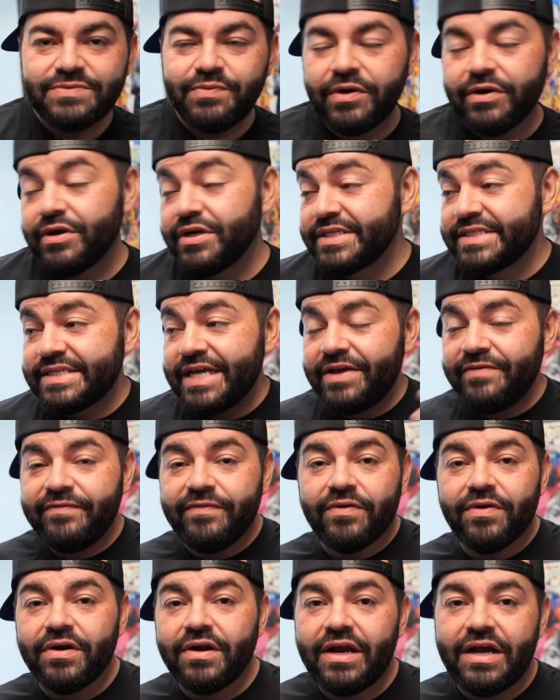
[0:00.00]
We were gonna stay
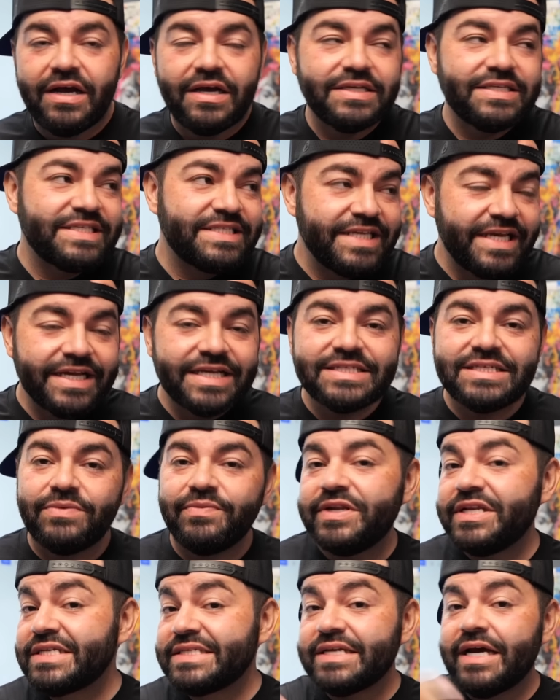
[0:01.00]
for 6, and we
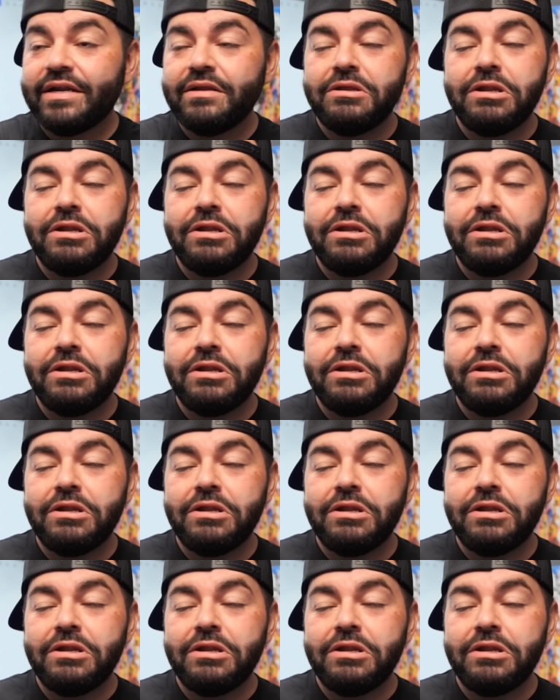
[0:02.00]
decided,